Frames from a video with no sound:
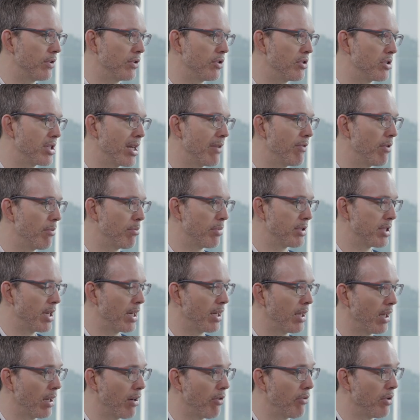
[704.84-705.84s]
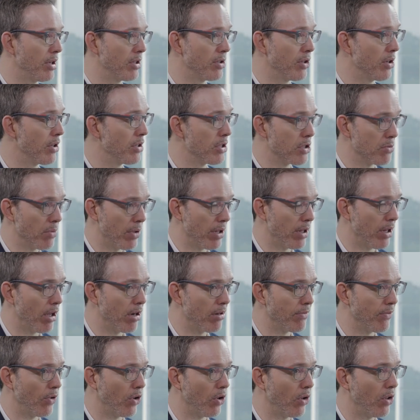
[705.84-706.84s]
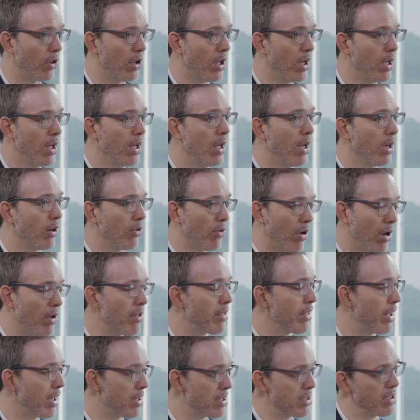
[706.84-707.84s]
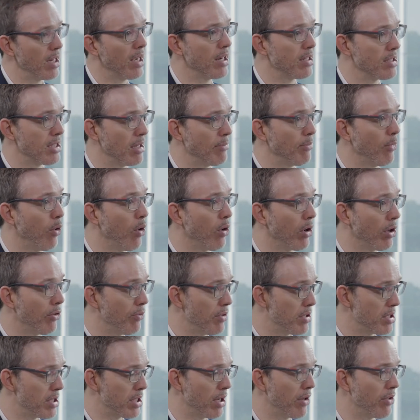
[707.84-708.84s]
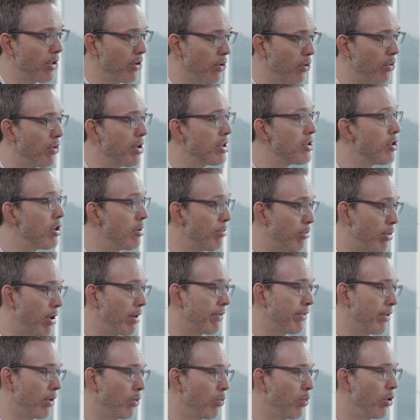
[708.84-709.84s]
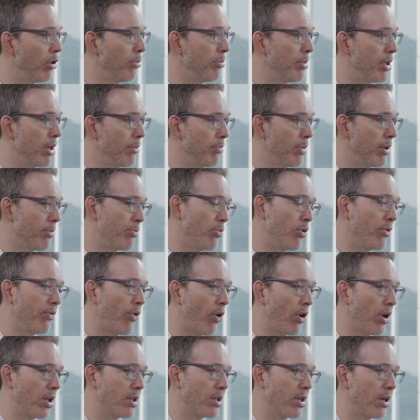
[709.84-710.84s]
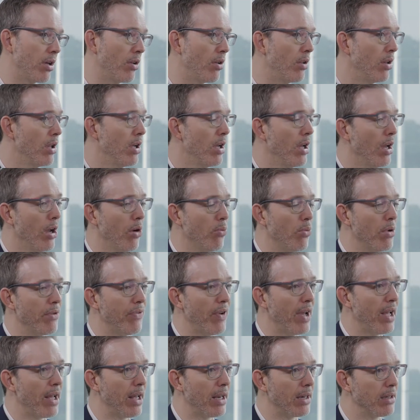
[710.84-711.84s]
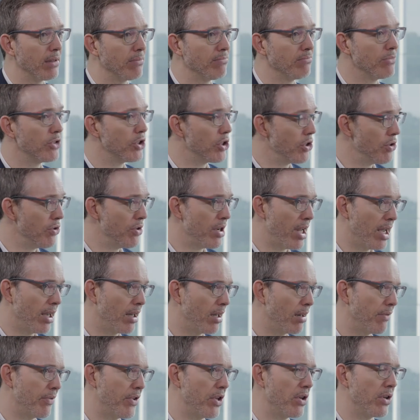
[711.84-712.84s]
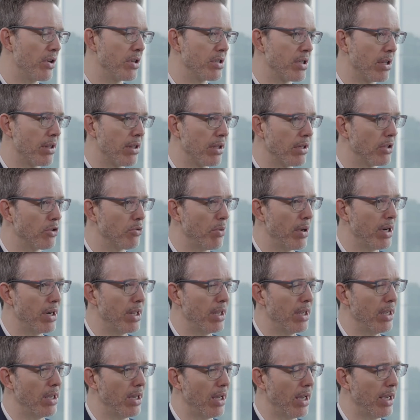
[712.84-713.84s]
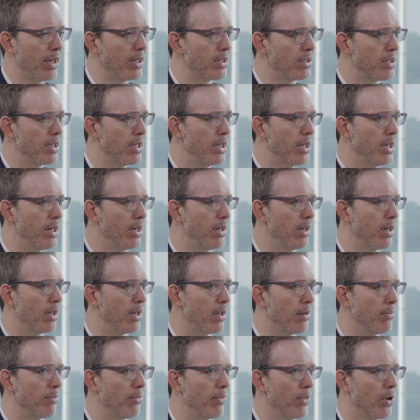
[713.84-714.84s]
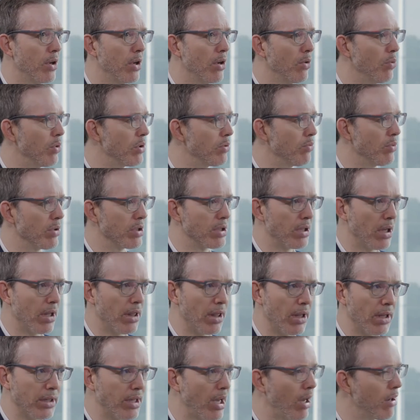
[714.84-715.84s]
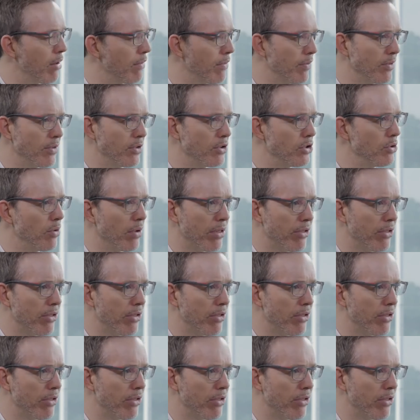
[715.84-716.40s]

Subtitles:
to 7% kind of returns with low vol. Growth does take some market risk, so your return profile will be a bit more volatile. We've had two negative years. I think 2018 was down of 2 or